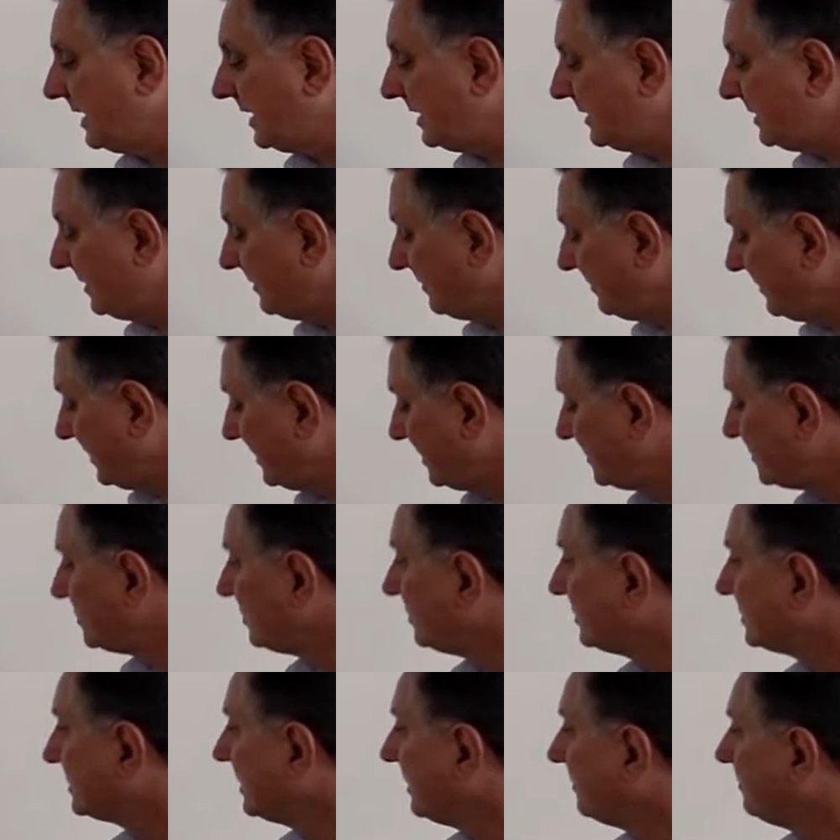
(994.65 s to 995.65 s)
any of these
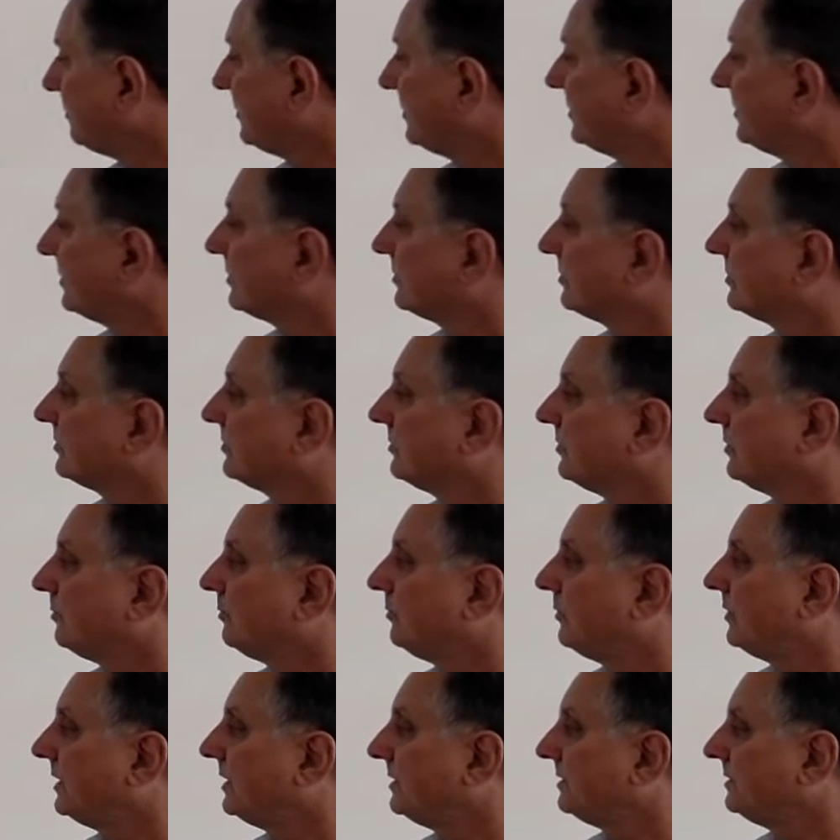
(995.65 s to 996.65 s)
hooked up with a group
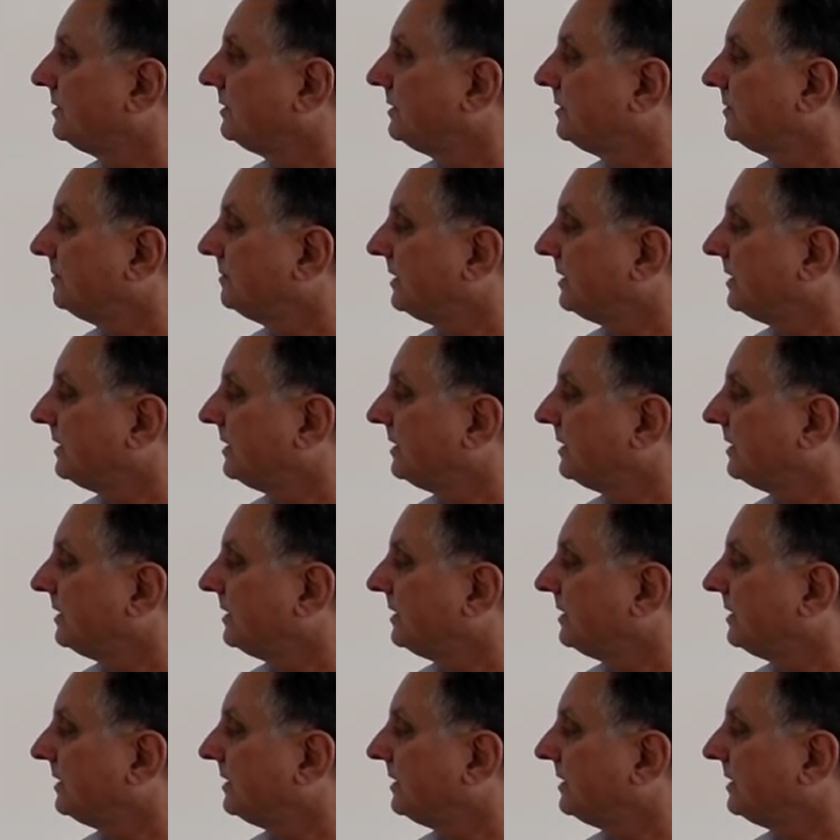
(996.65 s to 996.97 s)
1,